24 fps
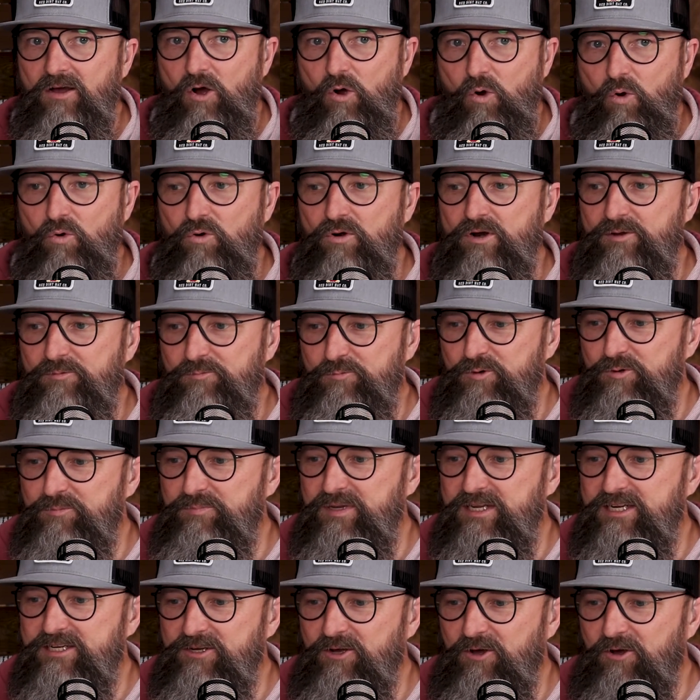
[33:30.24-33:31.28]
Or it would
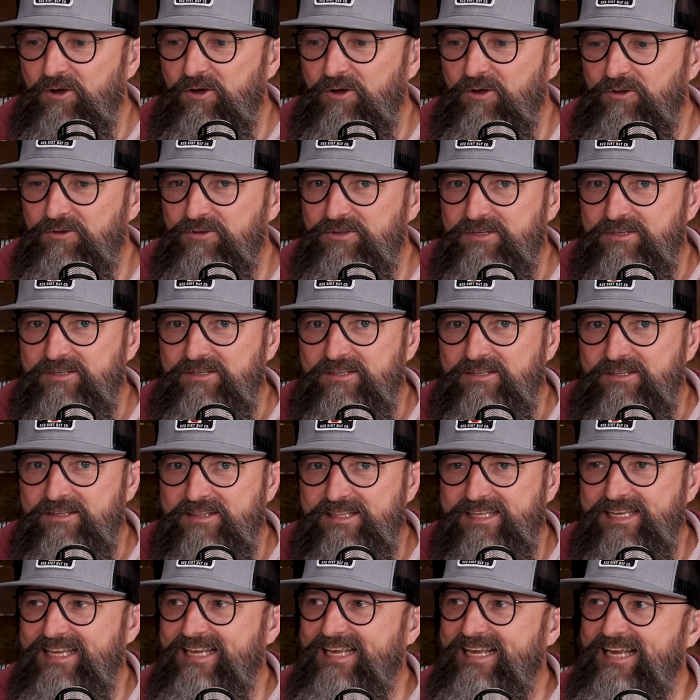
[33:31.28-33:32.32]
be called
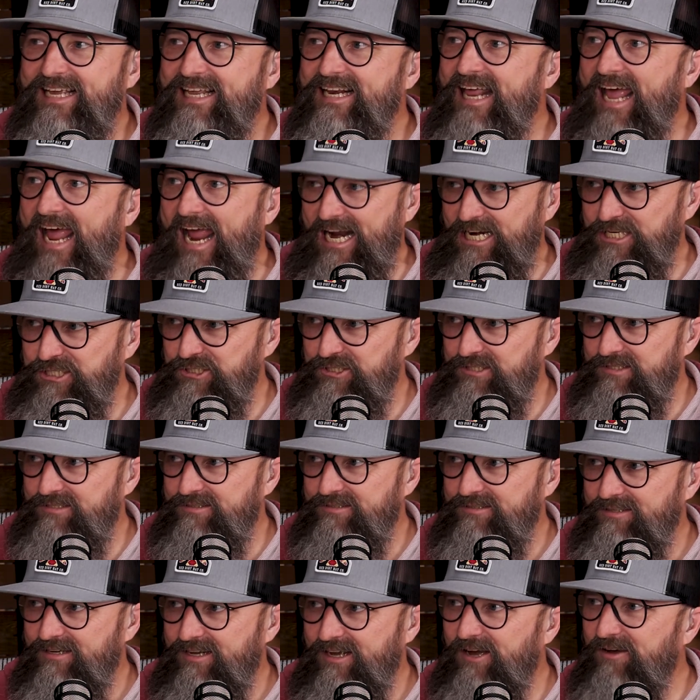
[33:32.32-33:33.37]
the inaction
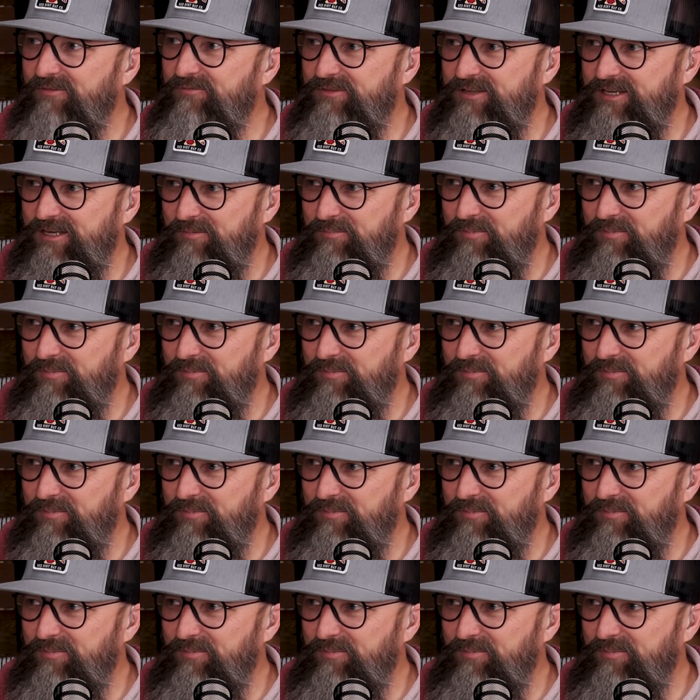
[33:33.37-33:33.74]
of the